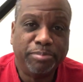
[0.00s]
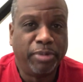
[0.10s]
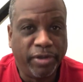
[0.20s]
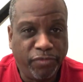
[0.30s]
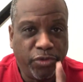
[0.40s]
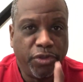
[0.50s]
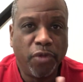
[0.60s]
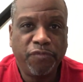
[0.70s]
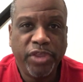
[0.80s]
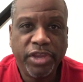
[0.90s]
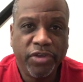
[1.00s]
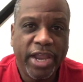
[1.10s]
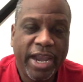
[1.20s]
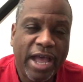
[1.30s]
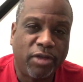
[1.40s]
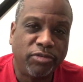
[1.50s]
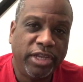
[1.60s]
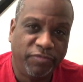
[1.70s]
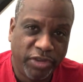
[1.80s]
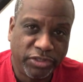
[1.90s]
But if you don't figure that out
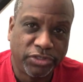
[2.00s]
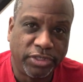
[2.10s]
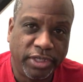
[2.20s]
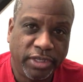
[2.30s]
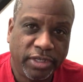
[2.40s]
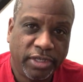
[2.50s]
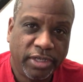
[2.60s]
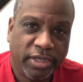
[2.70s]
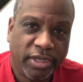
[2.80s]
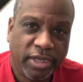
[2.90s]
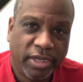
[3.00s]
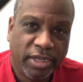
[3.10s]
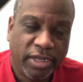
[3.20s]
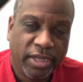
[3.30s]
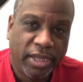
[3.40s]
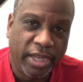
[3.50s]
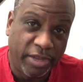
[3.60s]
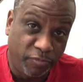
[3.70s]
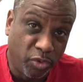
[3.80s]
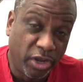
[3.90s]
eventually
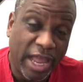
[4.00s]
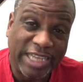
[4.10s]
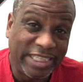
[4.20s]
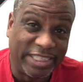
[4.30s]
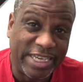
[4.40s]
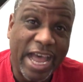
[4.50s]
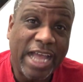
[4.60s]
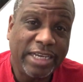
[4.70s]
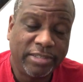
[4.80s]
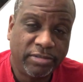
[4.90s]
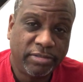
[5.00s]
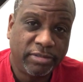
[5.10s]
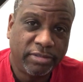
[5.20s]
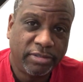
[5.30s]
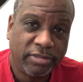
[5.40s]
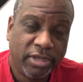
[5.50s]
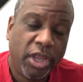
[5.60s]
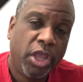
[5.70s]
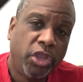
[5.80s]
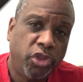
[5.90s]
and realize it's not,
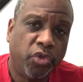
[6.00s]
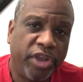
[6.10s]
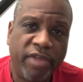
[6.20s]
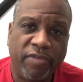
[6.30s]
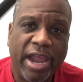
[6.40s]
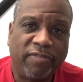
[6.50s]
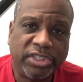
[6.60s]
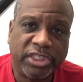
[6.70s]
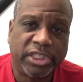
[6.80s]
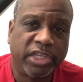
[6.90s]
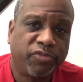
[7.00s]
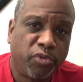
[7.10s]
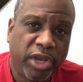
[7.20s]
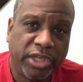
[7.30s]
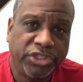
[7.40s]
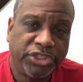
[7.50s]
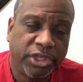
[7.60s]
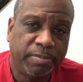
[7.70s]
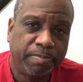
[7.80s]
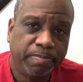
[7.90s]
you'll never have a successful
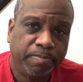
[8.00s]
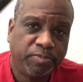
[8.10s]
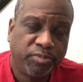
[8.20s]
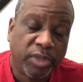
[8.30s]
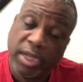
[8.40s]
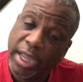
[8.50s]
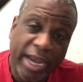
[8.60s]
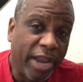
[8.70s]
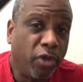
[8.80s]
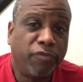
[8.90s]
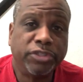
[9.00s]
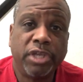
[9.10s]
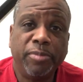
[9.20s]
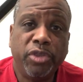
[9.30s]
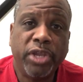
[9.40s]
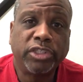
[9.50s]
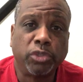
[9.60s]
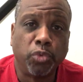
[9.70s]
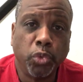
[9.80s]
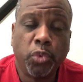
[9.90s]
relationship. And I know for some of you, a
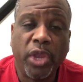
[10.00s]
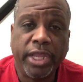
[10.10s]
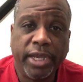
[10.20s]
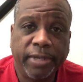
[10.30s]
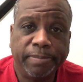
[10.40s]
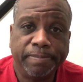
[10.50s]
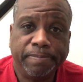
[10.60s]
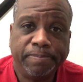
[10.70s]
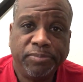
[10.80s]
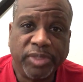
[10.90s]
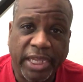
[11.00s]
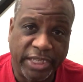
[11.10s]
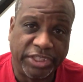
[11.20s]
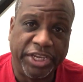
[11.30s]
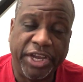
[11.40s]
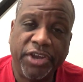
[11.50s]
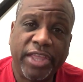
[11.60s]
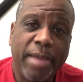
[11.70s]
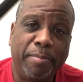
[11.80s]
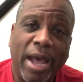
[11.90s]
rude awakening. And to hear
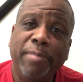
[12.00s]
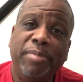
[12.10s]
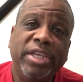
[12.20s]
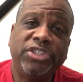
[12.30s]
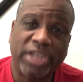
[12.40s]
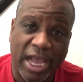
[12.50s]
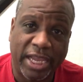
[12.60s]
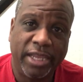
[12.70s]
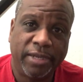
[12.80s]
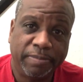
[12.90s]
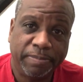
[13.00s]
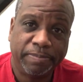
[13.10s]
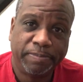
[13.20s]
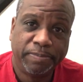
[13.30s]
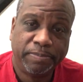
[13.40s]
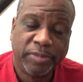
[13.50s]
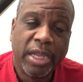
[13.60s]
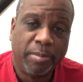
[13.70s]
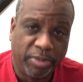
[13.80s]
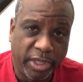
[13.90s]
that might be shocking.
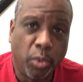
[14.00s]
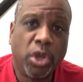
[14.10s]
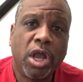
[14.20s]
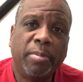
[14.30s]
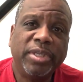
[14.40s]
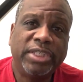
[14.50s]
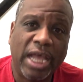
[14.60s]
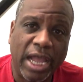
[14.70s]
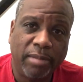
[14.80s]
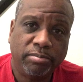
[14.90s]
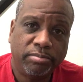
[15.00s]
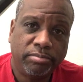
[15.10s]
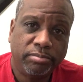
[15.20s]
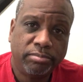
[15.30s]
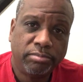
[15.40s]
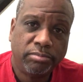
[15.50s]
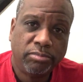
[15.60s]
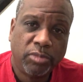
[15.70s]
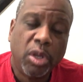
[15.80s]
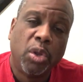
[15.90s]
But there will come a time
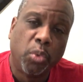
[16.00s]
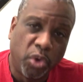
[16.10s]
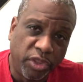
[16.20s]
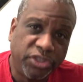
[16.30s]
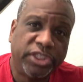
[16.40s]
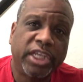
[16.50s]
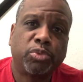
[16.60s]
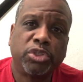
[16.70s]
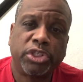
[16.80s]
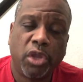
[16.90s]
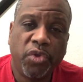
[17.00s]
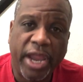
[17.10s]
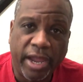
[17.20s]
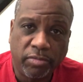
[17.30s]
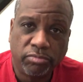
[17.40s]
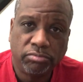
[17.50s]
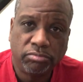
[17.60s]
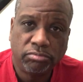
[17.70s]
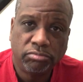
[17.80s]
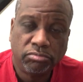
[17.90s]
where the sex will slow down.
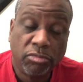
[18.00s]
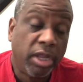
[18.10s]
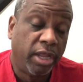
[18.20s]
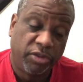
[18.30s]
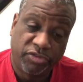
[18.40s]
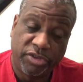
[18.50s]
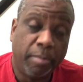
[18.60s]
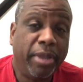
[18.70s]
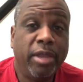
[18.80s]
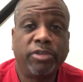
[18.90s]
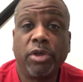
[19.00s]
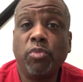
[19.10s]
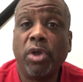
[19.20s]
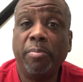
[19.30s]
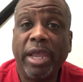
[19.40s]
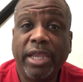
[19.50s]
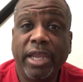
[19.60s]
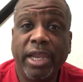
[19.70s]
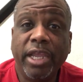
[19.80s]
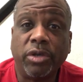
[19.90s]
Somebody, someone may
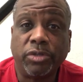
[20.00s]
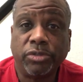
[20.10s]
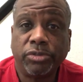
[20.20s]
get ill